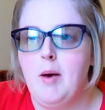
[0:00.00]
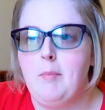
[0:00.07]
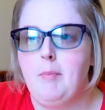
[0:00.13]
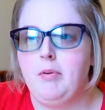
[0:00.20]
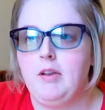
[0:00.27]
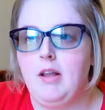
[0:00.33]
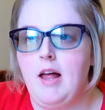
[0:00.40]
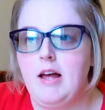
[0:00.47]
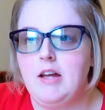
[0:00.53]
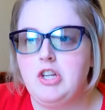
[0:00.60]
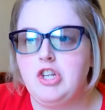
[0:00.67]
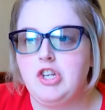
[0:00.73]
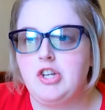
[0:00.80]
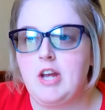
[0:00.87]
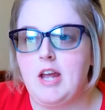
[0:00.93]

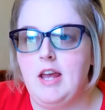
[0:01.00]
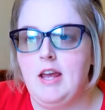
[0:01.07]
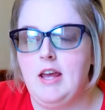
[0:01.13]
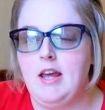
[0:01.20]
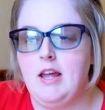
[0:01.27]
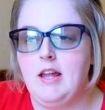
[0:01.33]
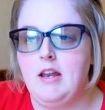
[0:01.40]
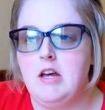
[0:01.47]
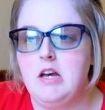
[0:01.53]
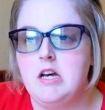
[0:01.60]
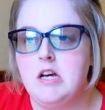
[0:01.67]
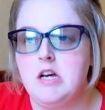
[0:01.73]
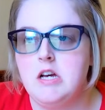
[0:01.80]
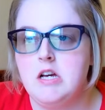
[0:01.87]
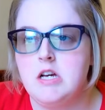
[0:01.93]
blush in
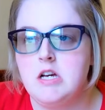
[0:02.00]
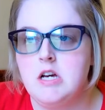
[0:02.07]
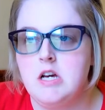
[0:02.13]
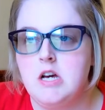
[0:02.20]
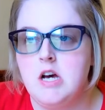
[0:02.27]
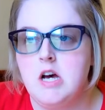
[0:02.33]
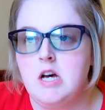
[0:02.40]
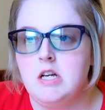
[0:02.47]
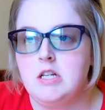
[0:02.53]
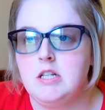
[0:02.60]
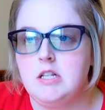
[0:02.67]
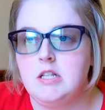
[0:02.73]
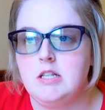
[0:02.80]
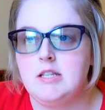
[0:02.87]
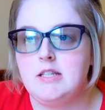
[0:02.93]

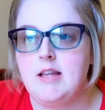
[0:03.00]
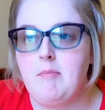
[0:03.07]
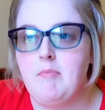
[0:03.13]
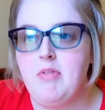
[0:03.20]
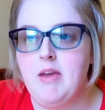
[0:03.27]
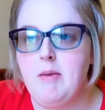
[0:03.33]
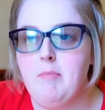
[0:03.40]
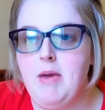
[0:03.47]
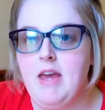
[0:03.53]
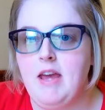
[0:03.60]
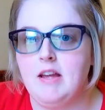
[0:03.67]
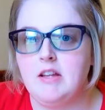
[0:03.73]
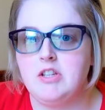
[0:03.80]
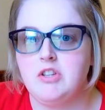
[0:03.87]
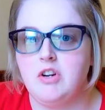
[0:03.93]
something pink.
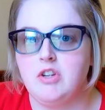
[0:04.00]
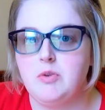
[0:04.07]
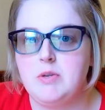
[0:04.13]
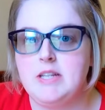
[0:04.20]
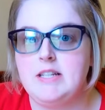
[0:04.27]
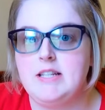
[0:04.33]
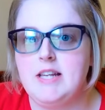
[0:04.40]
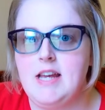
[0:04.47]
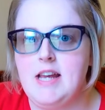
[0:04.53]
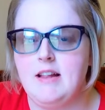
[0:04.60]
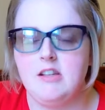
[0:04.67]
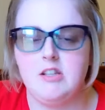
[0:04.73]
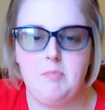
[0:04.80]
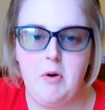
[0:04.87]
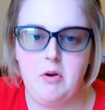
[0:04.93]
It starts with a T
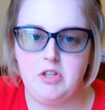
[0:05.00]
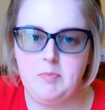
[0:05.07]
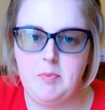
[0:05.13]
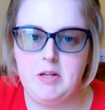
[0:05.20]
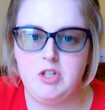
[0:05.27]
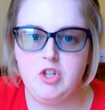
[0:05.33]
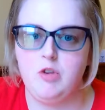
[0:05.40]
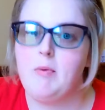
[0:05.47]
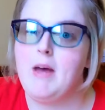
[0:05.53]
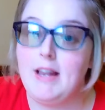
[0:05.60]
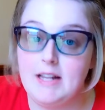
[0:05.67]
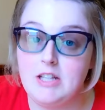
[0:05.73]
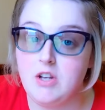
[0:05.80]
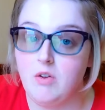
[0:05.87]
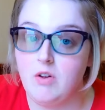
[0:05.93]
that's supposed to be a dupe, and
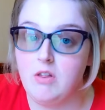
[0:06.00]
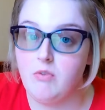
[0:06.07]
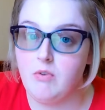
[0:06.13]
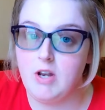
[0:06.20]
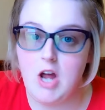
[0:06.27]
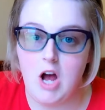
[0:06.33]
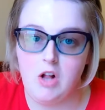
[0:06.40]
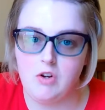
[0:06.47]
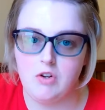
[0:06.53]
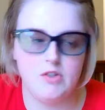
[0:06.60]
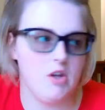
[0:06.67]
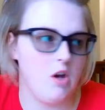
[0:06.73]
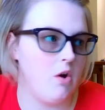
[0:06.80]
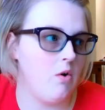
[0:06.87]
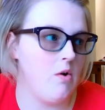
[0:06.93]
it's only $3.
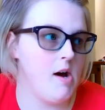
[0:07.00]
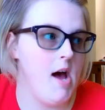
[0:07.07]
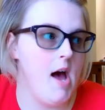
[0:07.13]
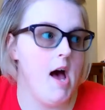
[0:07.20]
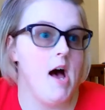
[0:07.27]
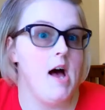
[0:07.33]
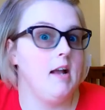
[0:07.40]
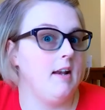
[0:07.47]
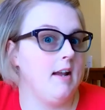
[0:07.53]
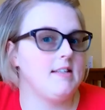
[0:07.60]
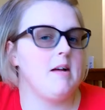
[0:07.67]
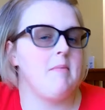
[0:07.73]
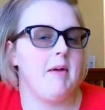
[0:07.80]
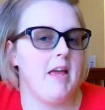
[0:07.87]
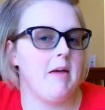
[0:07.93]
So next
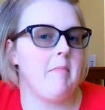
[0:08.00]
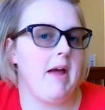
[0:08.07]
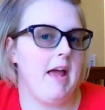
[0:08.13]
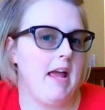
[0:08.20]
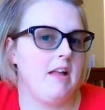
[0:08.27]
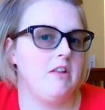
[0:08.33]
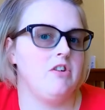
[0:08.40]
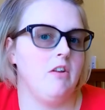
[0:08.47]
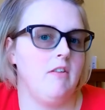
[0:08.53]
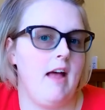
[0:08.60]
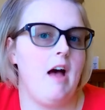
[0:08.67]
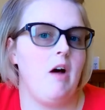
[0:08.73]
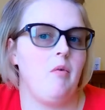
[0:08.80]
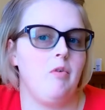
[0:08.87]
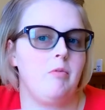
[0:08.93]
time I get my hands on
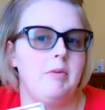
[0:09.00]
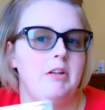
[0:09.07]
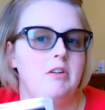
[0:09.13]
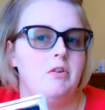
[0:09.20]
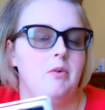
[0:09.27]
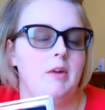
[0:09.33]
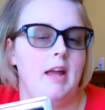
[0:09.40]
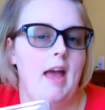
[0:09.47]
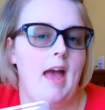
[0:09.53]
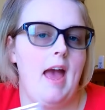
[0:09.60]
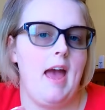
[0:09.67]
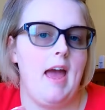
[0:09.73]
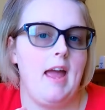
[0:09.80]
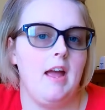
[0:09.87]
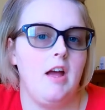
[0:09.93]
that, we'll be doing
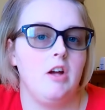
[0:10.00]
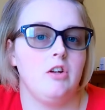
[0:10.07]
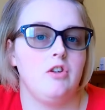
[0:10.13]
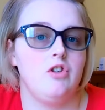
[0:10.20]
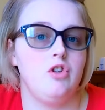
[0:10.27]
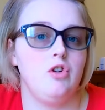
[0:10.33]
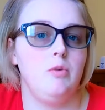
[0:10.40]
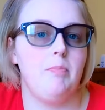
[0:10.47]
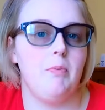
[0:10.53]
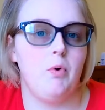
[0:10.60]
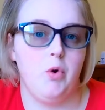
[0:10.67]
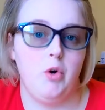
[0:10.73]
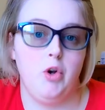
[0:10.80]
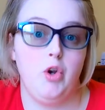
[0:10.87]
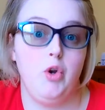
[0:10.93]
a dupe
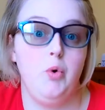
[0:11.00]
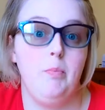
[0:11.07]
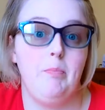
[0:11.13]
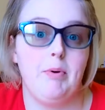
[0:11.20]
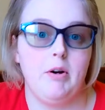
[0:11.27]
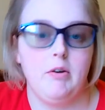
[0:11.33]
or nope.